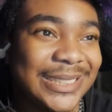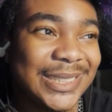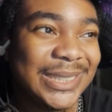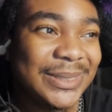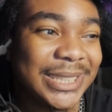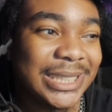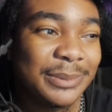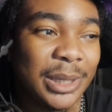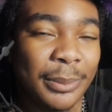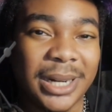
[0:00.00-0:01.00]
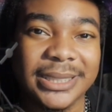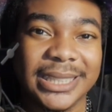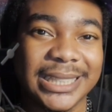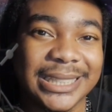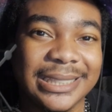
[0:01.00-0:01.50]
You see me talking about
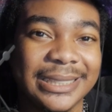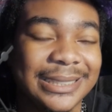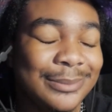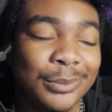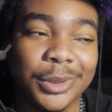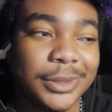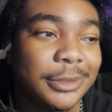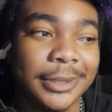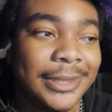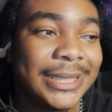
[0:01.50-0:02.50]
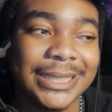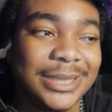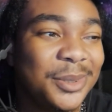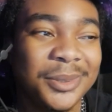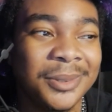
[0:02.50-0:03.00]
Bandai. Bro, Square
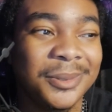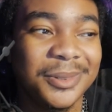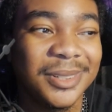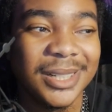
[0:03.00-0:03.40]
Enix, whoo.